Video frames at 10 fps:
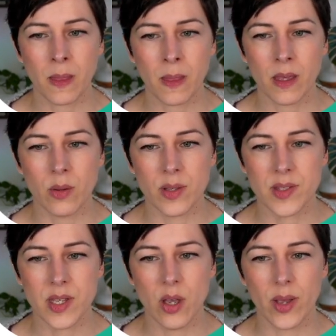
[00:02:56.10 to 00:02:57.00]
you can
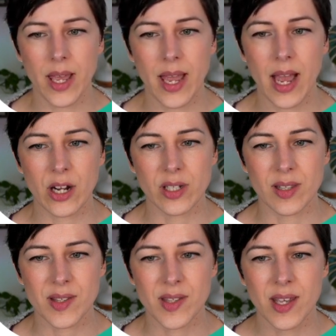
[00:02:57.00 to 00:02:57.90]
see, okay,
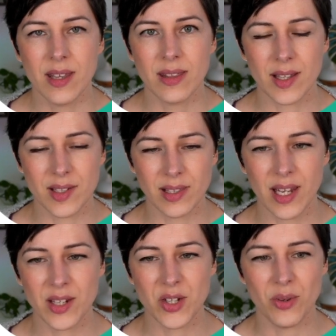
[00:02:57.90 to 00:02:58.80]
actions, that's a
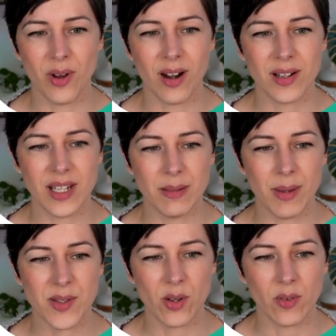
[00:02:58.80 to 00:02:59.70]
link to our
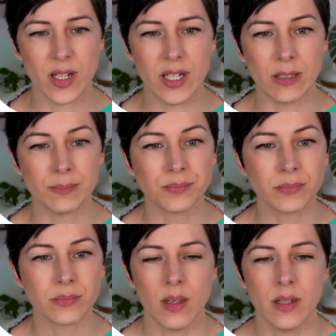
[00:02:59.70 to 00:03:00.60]
database over here.
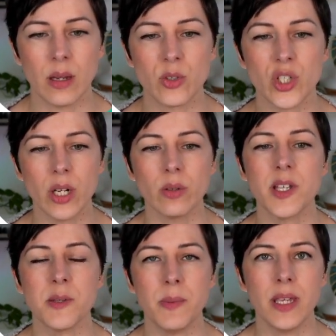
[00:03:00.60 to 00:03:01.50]
Now, generally
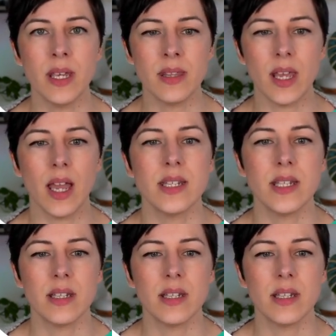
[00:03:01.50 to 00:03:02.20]
speaking, the idea